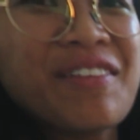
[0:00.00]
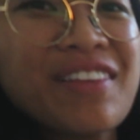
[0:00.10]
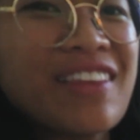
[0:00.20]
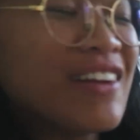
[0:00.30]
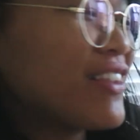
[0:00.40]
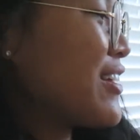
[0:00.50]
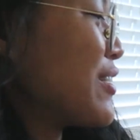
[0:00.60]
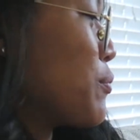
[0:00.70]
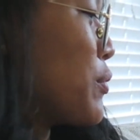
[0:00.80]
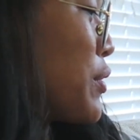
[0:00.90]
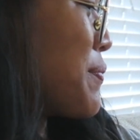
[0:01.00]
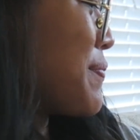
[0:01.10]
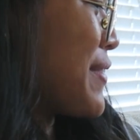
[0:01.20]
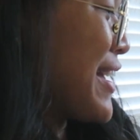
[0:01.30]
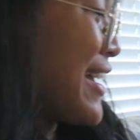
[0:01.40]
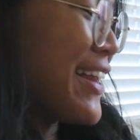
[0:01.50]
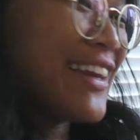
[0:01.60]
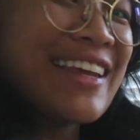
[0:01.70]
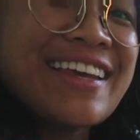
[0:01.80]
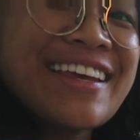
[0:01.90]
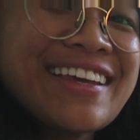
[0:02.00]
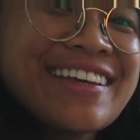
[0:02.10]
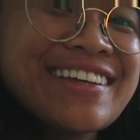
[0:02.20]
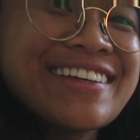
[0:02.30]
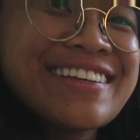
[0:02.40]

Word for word: with our little boy Manny.